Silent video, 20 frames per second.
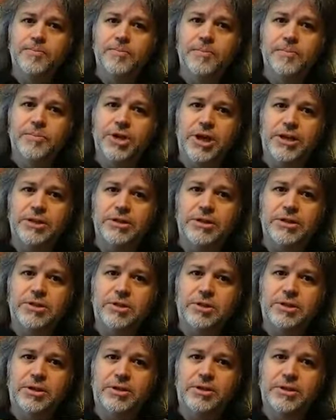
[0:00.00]
Scientists
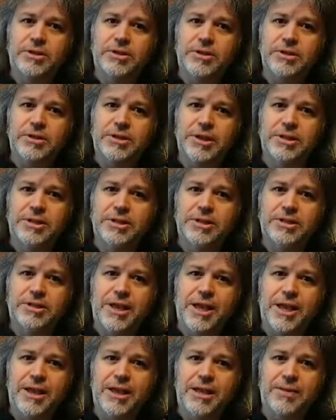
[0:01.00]
looked at this and said,
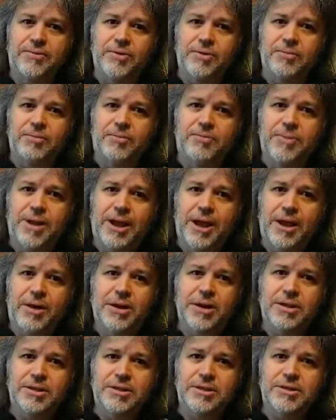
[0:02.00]
how
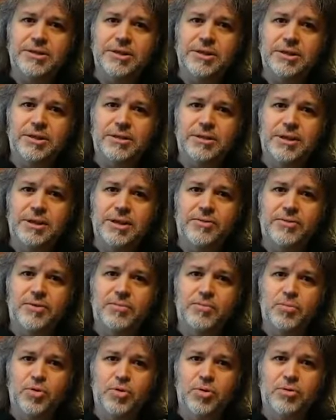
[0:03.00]
can this thing
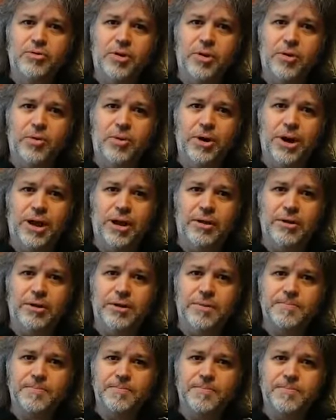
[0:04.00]
even move around?
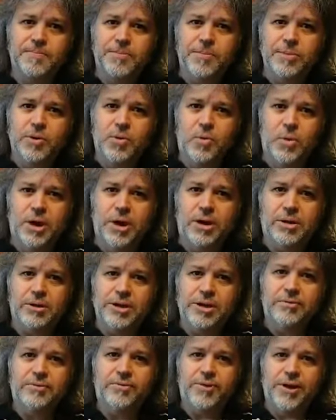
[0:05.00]
Well,
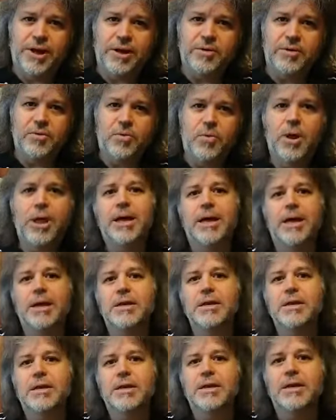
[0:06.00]
it found a
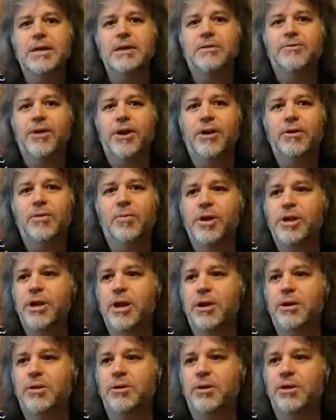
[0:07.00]
way. It found a way
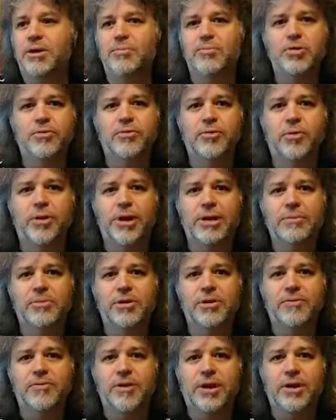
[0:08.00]
not only to move around,
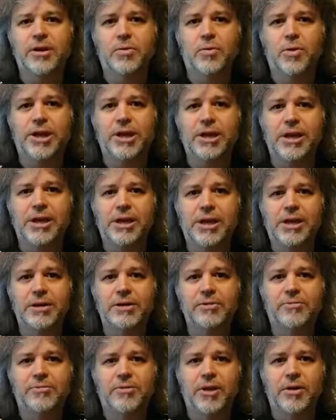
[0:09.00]
but it found a way to eat
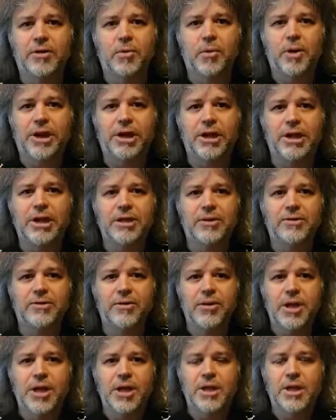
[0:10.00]
and found a way to live.
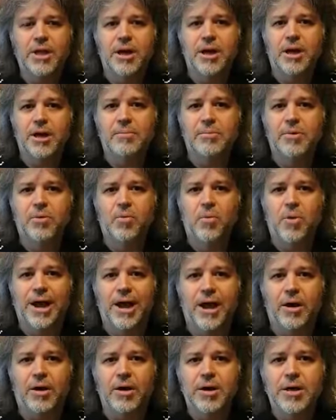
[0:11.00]
But
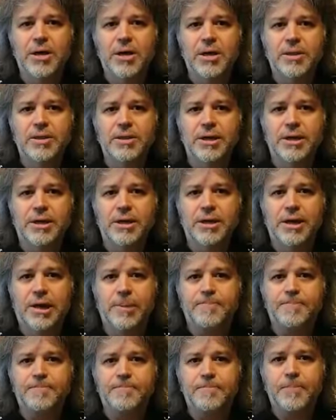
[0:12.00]
wow.
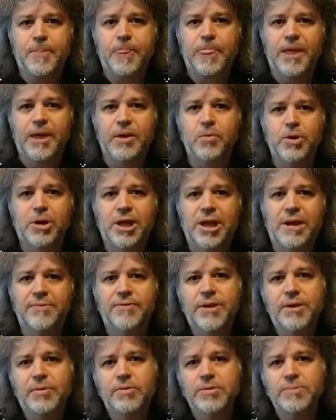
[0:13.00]
The in real life
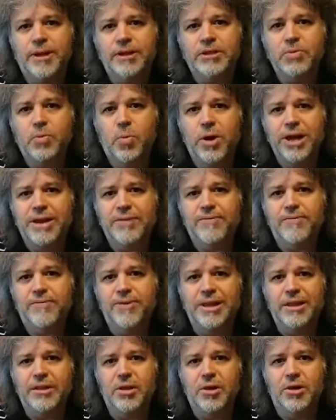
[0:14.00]
thing was about 20
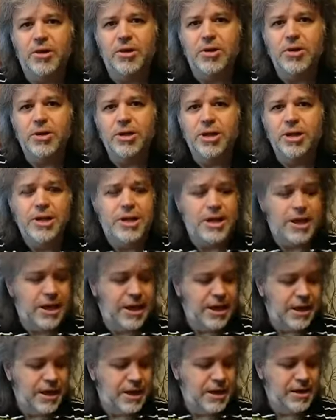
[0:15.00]
feet long,
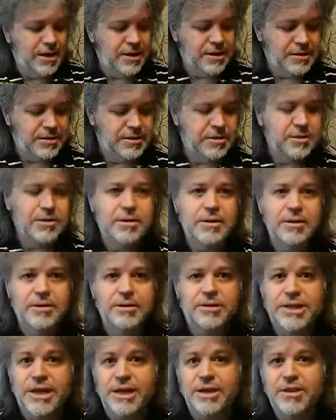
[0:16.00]
and
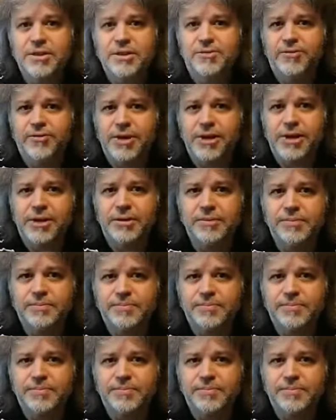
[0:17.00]
10 of the feet